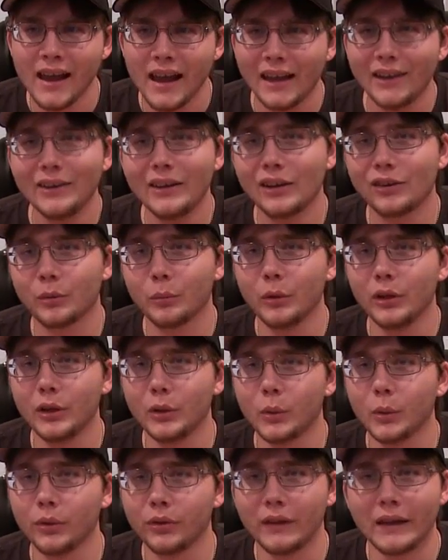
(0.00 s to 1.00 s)
And you get some really
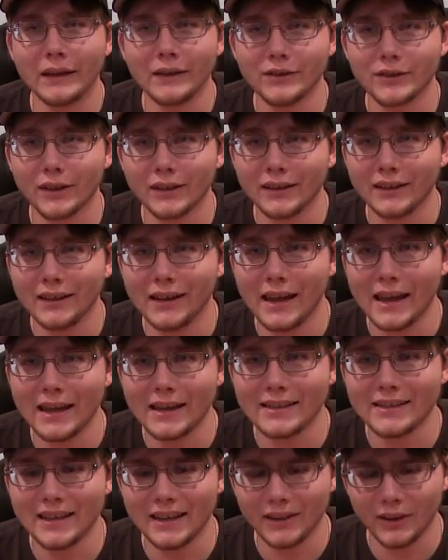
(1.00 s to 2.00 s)
cool things on it.
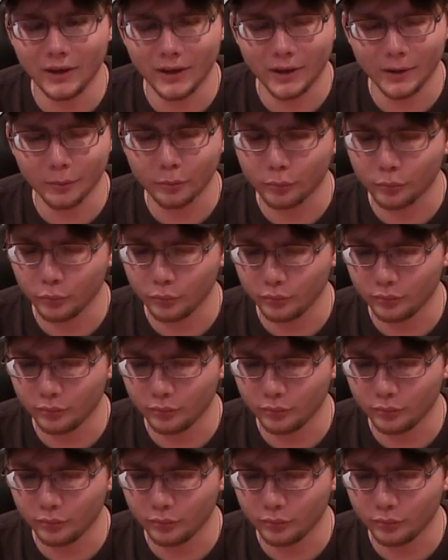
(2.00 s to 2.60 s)
And uh, they're